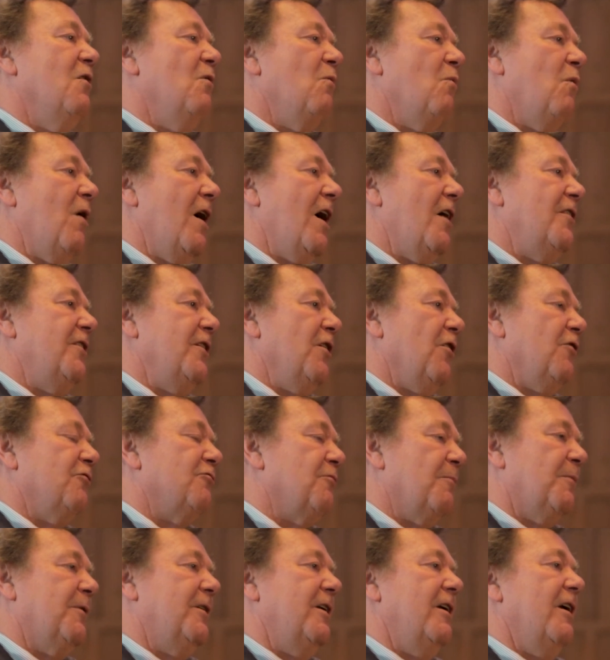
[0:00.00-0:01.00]
where the
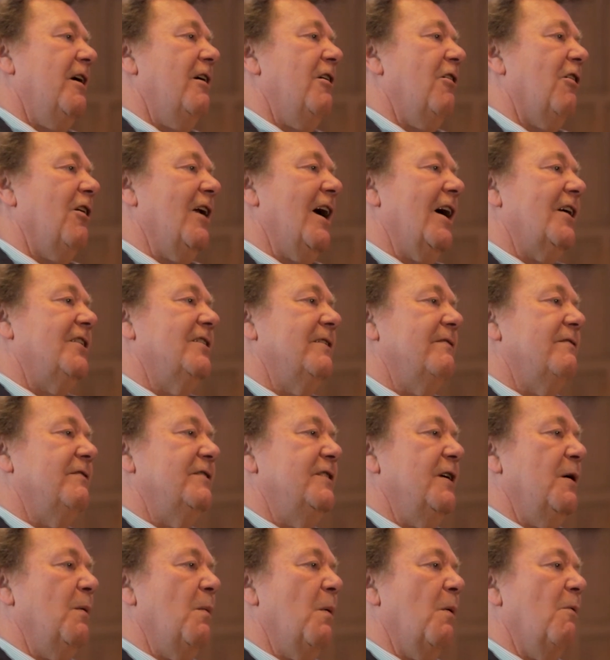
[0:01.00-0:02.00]
entrepreneurial
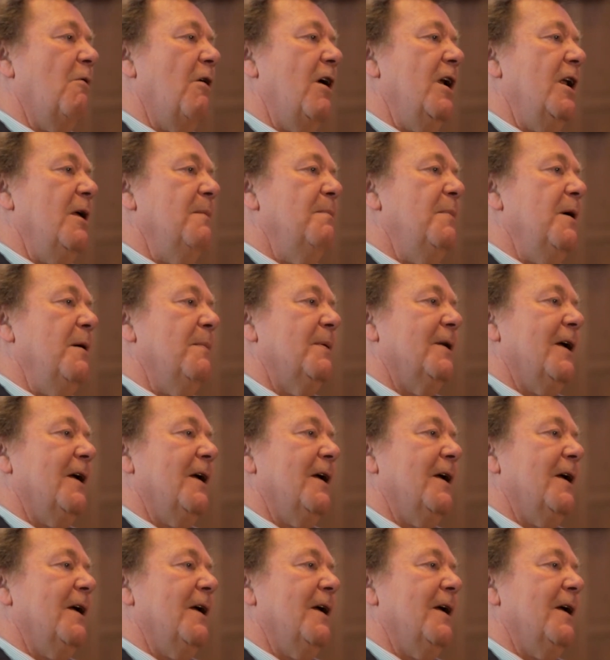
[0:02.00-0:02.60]
activity will really be.